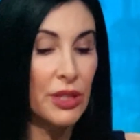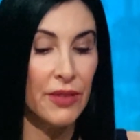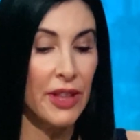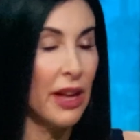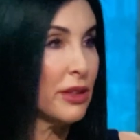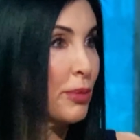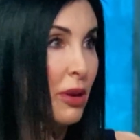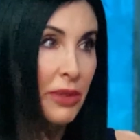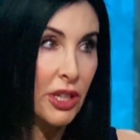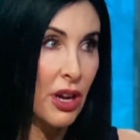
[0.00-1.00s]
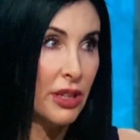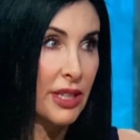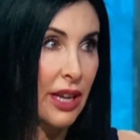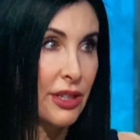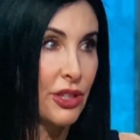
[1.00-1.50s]
If the health department
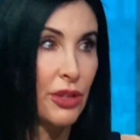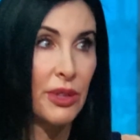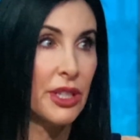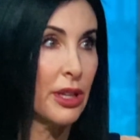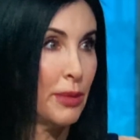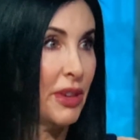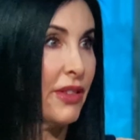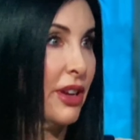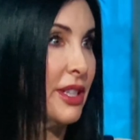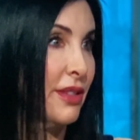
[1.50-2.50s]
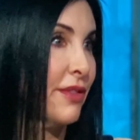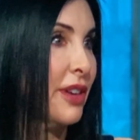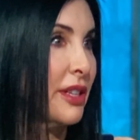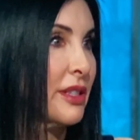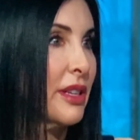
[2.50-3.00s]
contacted you, it's going to be very different.